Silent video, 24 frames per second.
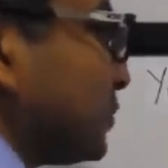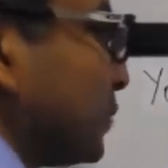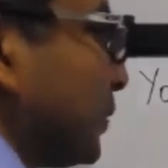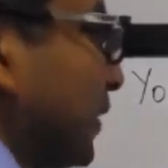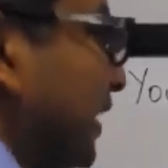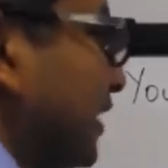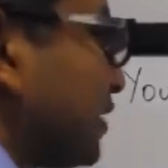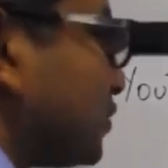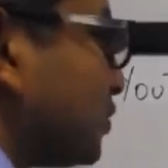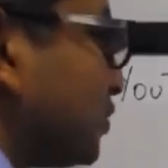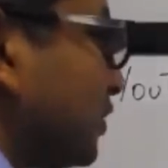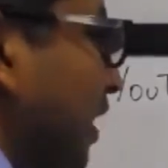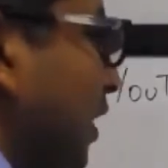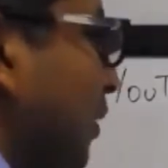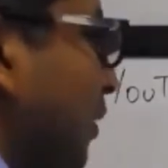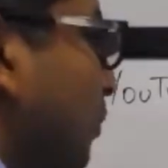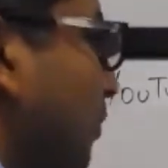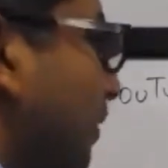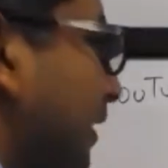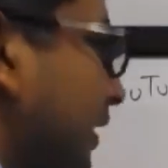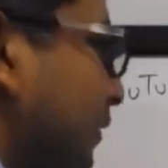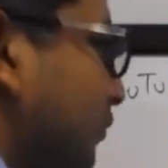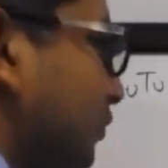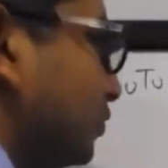Okay. So now
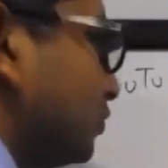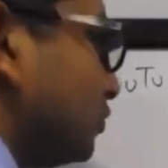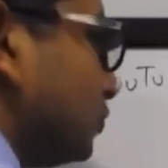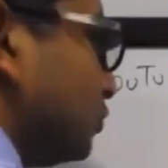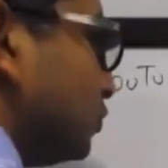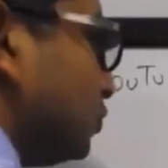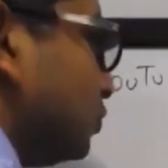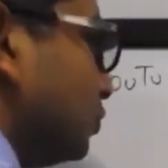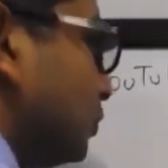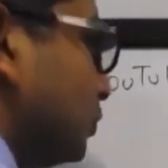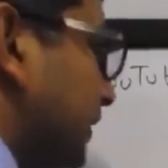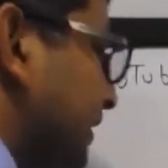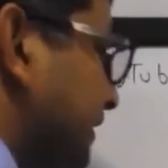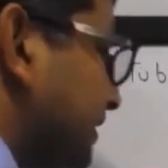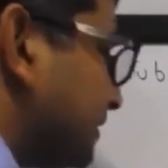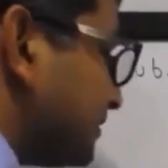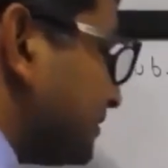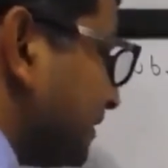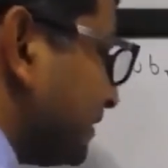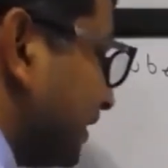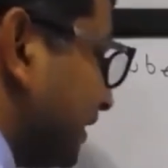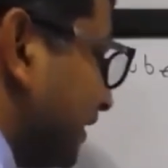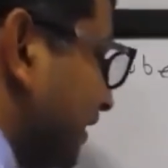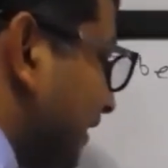what I want to do
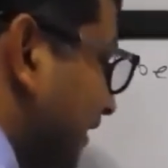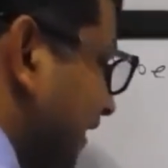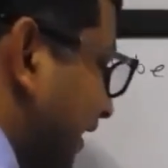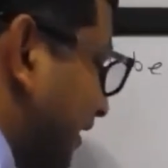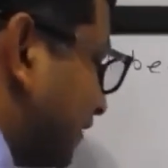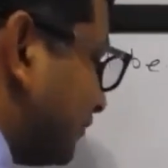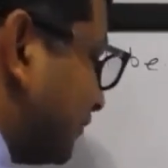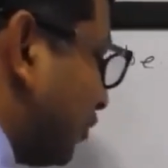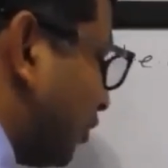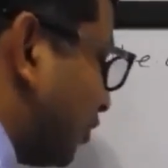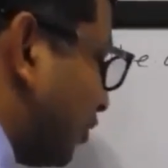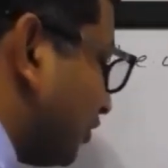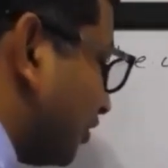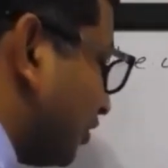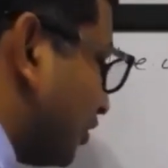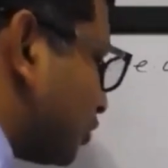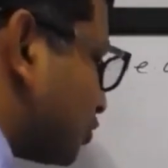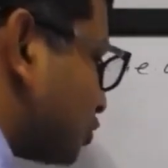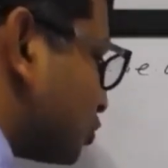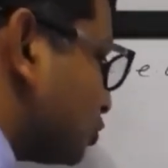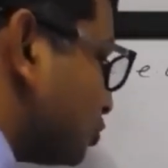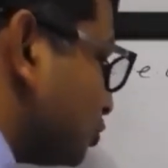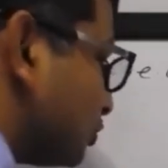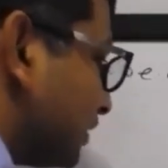is I want us
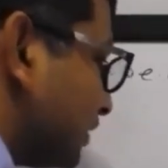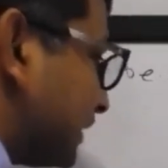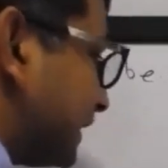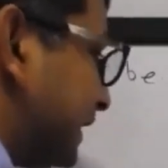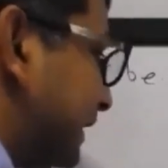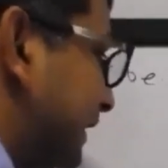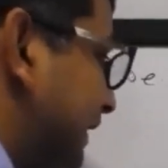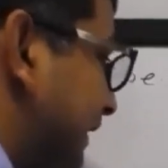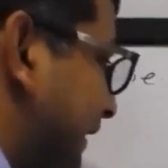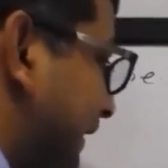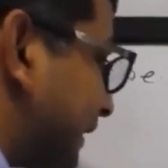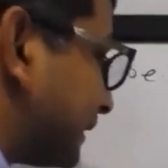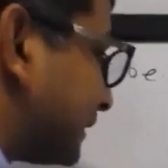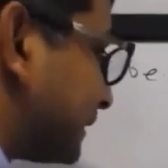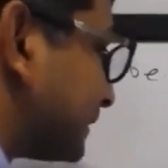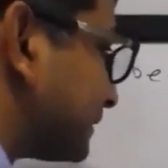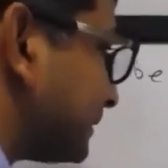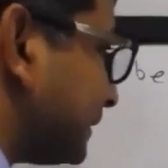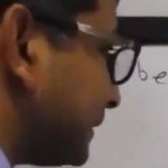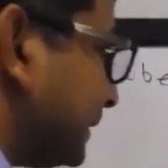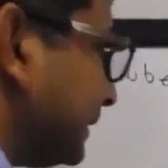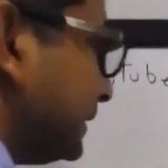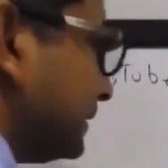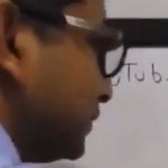to do the reading
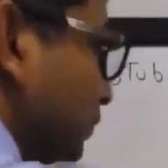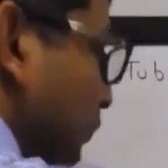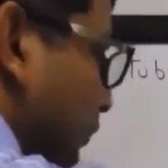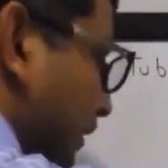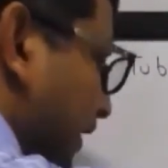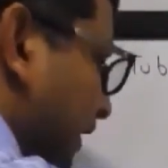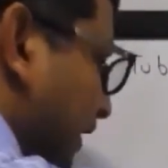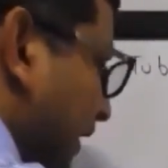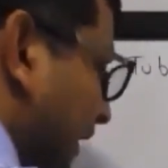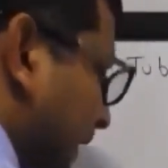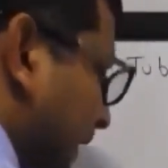exercise. Okay.